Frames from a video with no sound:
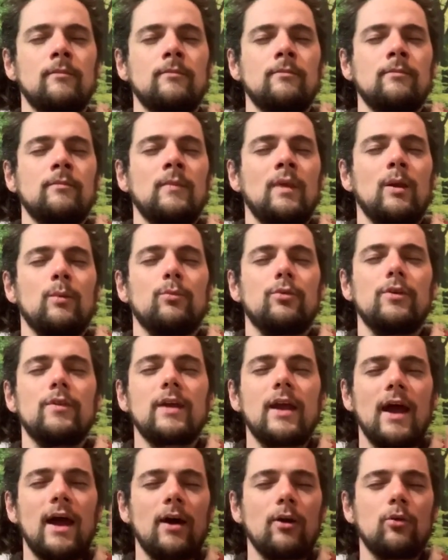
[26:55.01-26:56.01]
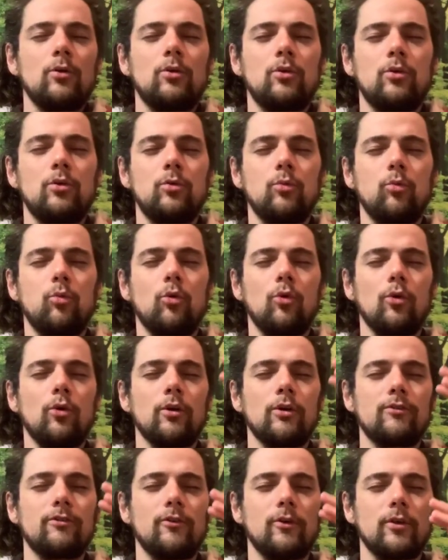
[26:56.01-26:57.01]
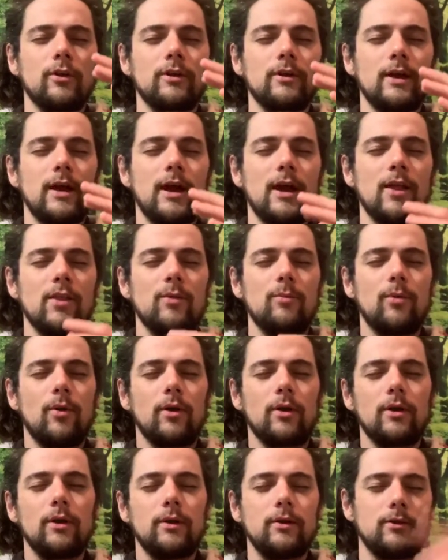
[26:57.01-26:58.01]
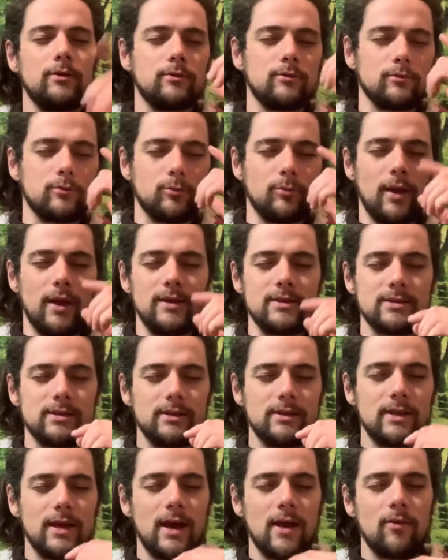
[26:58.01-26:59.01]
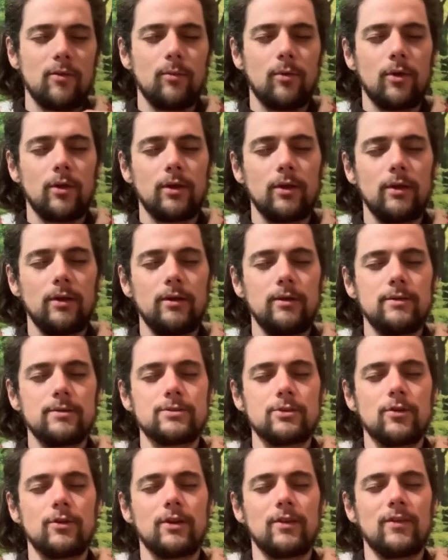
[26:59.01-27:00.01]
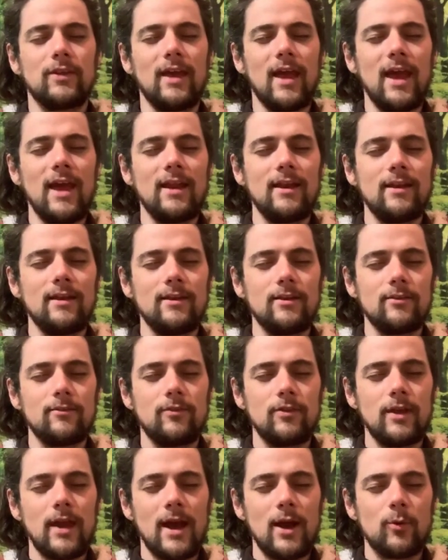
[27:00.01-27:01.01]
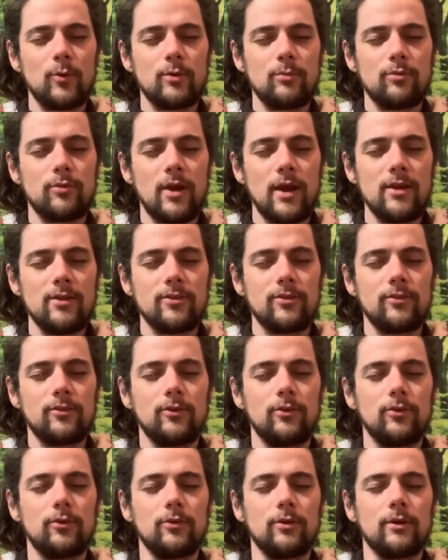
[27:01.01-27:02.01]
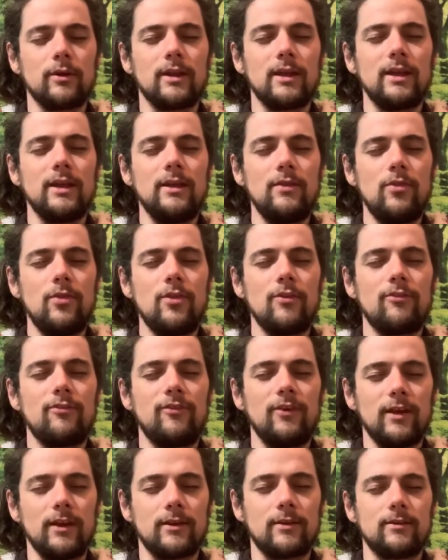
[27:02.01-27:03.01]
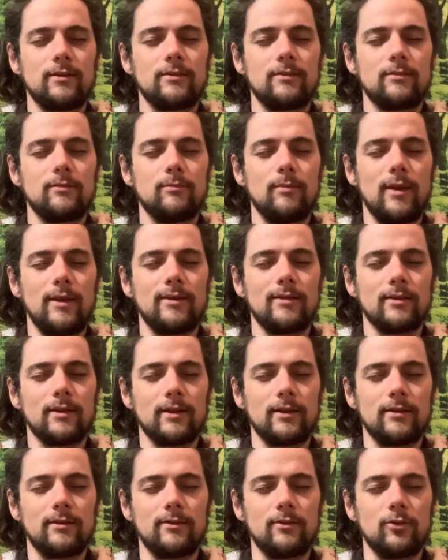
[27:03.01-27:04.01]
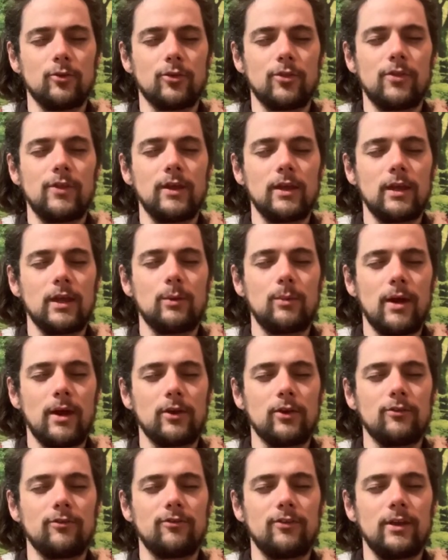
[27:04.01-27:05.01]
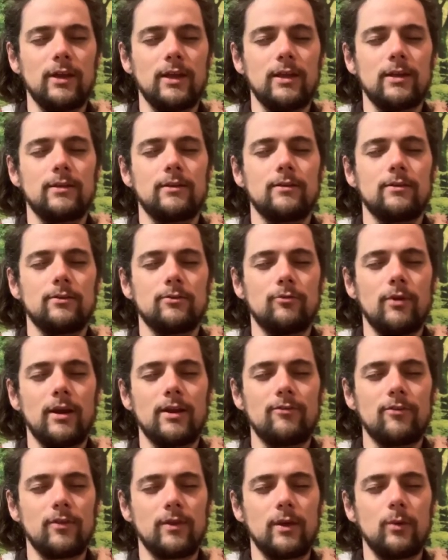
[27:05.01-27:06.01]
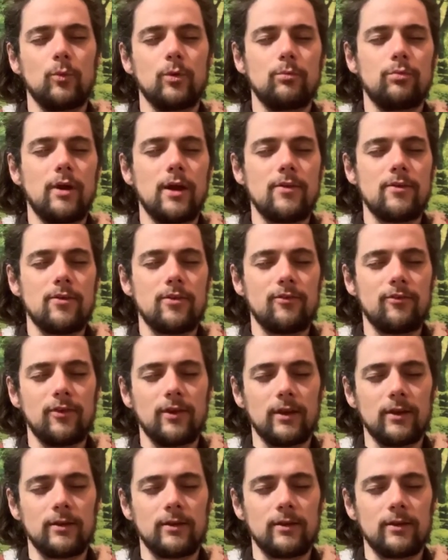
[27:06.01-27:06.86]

and breathing out, water falling down the body or penciling down the body, so that at the end of the outward breath, you are in the feet mentally. You're thinking about your feet, ready for the inward breath at the feet.